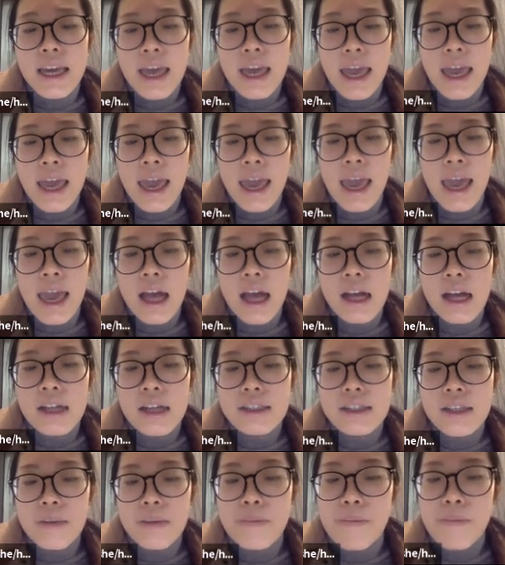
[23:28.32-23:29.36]

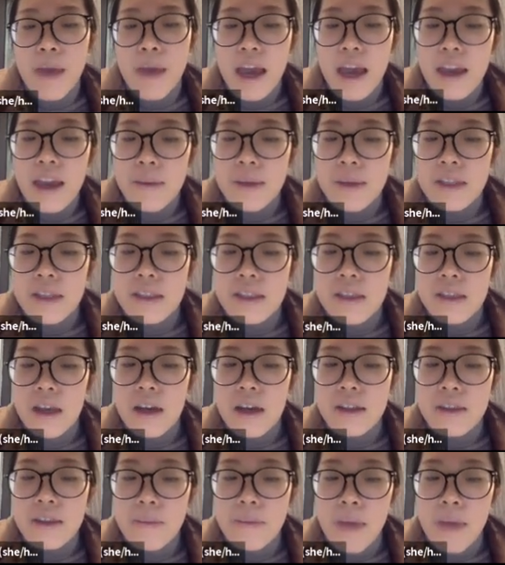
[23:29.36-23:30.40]
And the
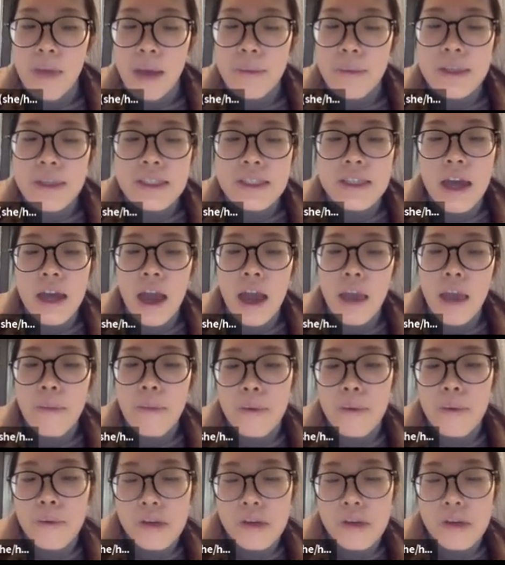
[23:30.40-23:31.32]
mapping type,